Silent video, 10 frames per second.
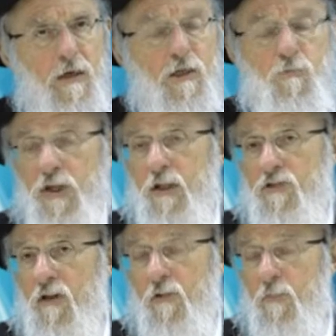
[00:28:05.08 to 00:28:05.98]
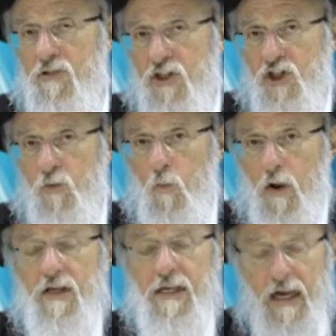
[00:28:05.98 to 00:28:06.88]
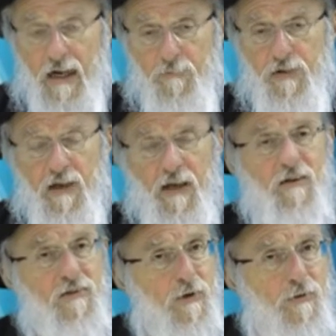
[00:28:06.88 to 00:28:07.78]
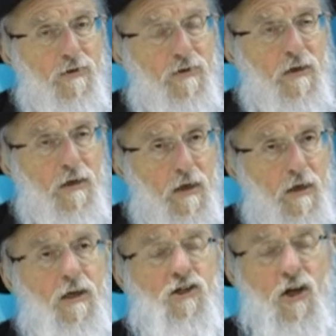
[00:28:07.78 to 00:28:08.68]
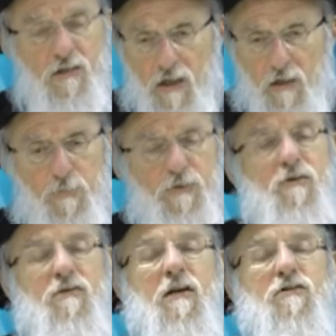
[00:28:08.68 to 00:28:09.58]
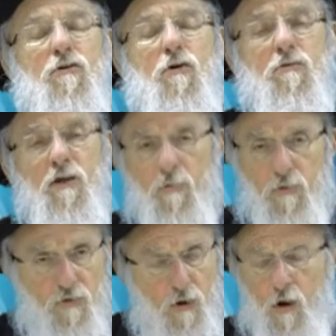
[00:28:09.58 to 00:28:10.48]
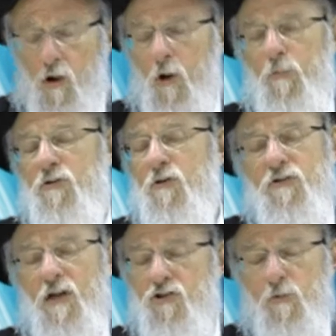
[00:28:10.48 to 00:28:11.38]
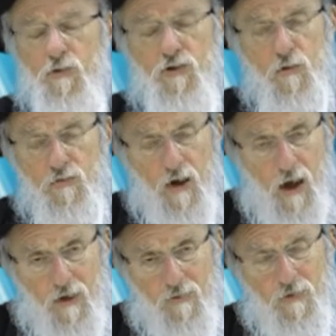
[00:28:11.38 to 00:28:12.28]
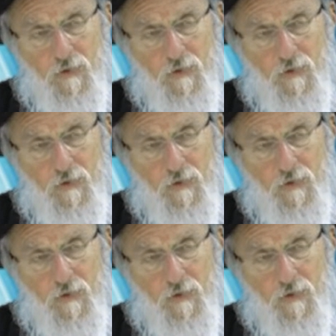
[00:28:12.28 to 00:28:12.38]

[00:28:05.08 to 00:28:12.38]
is putting himself in a position where he cannot be taken seriously, just like a person who says there are no tables or a person who says two plus two is five.